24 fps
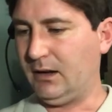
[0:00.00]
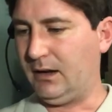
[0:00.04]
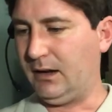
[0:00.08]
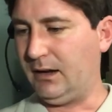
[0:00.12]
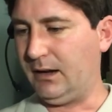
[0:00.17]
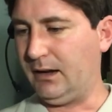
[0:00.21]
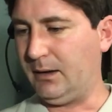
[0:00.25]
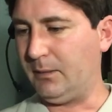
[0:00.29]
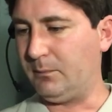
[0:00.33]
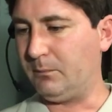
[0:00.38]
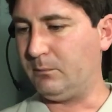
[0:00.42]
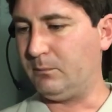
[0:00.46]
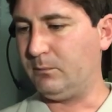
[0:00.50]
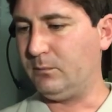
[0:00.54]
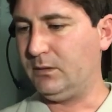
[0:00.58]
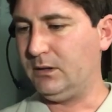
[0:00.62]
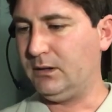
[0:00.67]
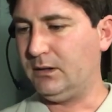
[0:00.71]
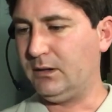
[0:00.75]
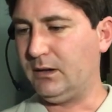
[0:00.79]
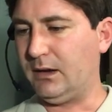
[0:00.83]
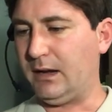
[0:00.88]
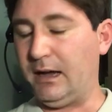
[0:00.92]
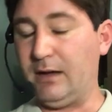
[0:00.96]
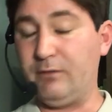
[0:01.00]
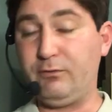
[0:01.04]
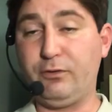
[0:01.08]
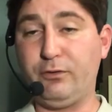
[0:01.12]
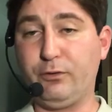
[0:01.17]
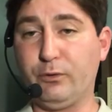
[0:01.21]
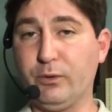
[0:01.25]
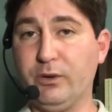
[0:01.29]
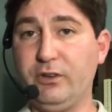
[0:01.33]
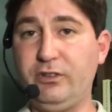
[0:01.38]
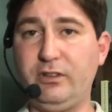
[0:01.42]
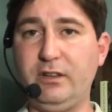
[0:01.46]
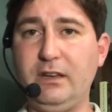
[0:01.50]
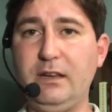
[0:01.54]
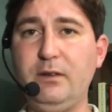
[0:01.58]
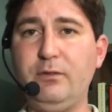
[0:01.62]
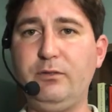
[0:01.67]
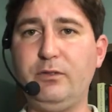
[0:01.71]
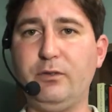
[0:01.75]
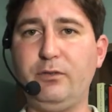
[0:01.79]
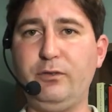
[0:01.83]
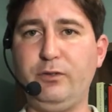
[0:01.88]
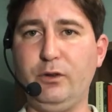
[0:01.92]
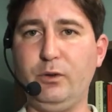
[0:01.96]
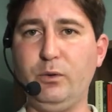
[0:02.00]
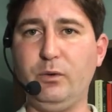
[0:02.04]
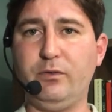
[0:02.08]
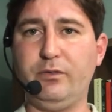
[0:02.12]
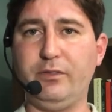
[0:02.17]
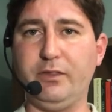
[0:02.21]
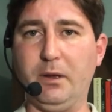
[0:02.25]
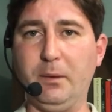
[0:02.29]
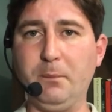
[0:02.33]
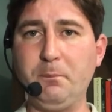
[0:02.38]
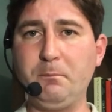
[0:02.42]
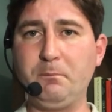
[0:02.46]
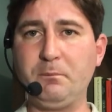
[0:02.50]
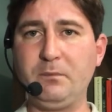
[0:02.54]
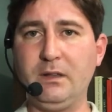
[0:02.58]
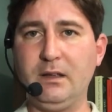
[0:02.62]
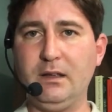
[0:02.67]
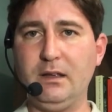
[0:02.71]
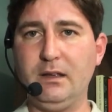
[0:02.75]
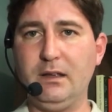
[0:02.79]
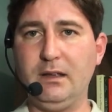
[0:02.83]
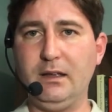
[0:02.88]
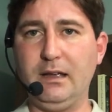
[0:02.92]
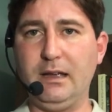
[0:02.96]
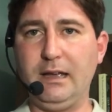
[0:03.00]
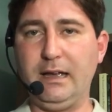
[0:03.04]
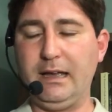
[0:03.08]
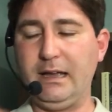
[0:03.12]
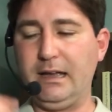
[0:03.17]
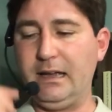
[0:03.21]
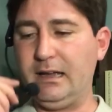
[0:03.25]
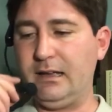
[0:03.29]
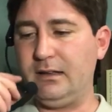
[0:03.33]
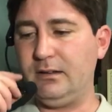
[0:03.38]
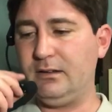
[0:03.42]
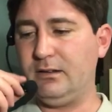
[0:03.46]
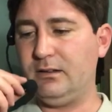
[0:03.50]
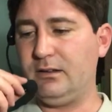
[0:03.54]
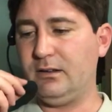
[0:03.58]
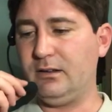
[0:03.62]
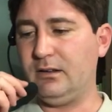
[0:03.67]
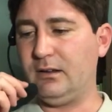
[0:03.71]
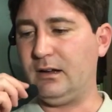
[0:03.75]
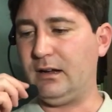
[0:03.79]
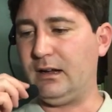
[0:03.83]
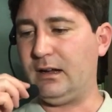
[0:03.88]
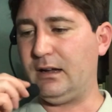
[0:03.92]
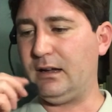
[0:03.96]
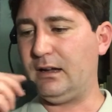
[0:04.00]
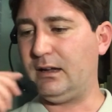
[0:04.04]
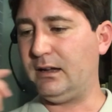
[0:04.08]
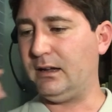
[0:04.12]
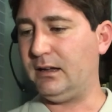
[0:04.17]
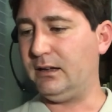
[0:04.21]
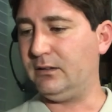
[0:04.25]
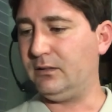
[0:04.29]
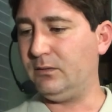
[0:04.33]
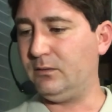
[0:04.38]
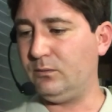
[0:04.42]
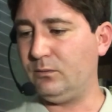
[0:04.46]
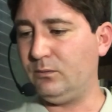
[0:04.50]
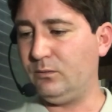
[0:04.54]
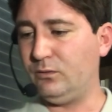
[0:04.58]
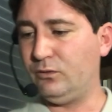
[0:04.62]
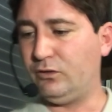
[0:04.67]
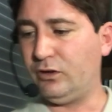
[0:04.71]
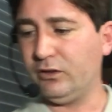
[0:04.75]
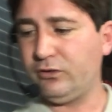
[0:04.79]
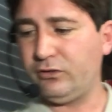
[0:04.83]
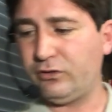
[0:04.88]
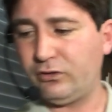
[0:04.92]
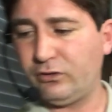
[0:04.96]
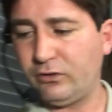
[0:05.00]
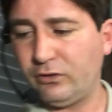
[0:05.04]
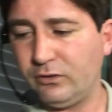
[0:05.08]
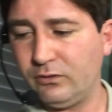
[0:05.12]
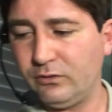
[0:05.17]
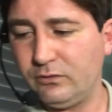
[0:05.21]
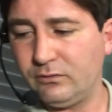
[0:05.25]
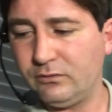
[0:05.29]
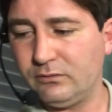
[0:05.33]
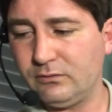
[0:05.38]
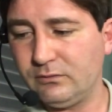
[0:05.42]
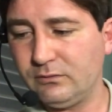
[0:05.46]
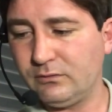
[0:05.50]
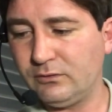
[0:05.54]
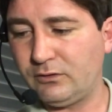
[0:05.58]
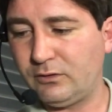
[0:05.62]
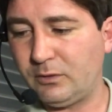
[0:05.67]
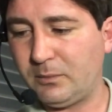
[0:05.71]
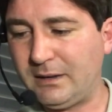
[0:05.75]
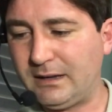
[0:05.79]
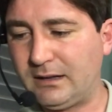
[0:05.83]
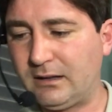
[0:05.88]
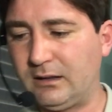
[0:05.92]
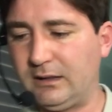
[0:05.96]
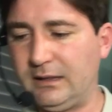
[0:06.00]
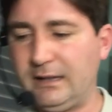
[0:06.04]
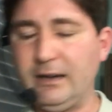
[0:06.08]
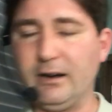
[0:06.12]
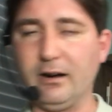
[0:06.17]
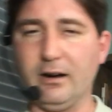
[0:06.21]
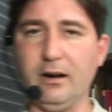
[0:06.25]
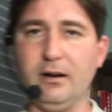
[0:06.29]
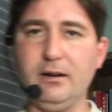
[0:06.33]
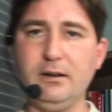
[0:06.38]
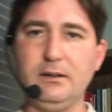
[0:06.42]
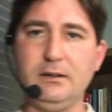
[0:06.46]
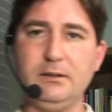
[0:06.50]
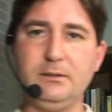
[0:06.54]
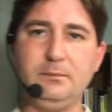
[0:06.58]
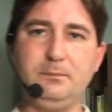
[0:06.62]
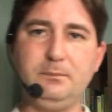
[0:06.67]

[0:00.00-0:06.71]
Um, I've received a few of them, and uh, just to be clear,